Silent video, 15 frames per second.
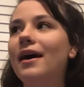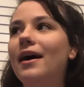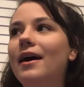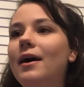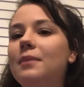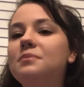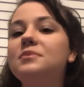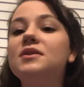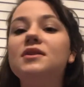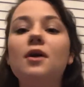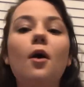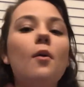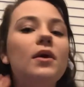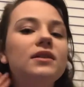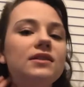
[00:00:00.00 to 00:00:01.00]
Um,
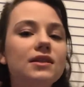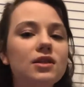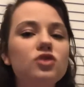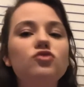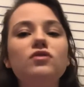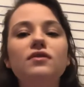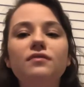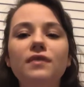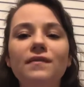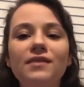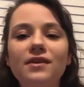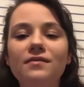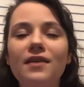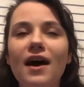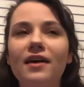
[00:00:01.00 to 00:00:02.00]
so instead of doing
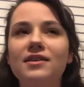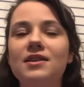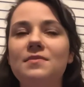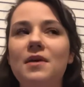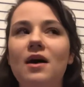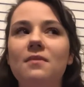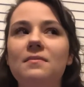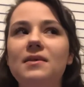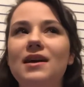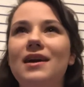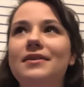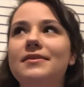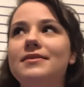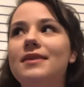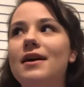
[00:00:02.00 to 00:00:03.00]
50 facts about me,
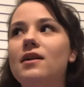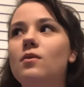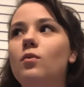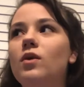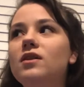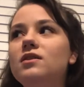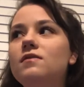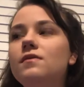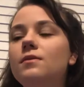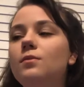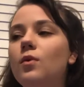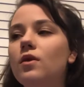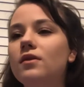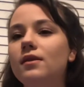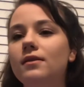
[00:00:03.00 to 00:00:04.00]
I decided what's even
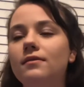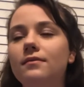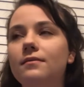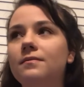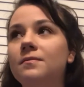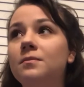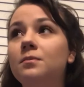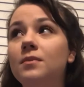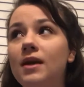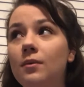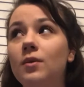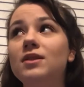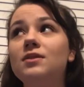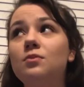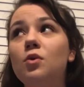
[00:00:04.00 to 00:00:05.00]
more than,
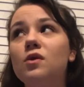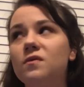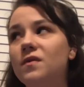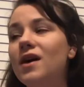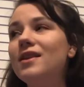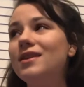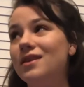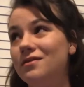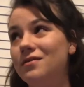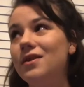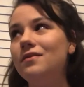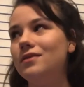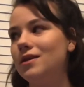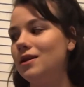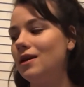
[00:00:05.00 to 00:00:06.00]
what's more fun than
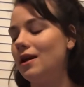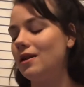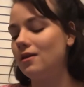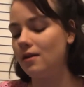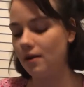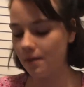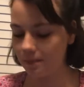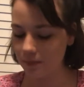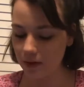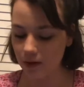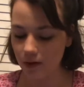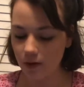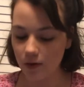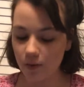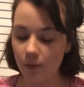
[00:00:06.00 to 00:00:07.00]
50? And I thought,
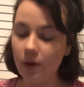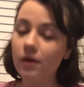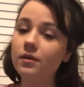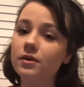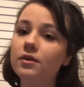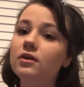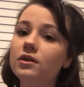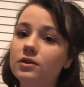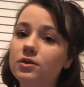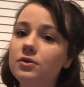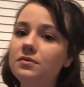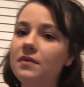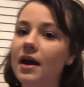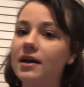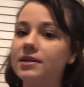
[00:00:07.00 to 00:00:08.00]
well,
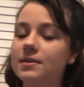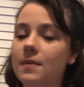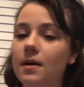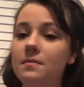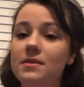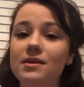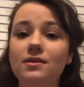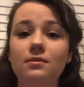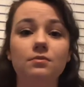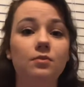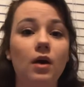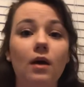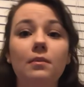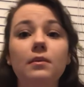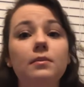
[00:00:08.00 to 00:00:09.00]
32 facts about me is
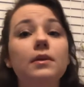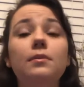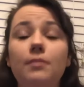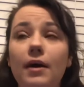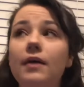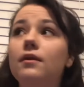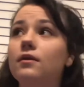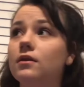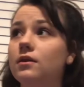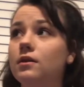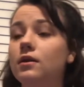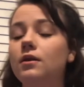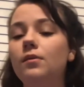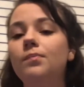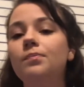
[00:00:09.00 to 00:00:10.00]
probably better, you
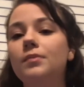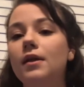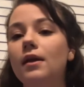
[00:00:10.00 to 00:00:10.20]
know?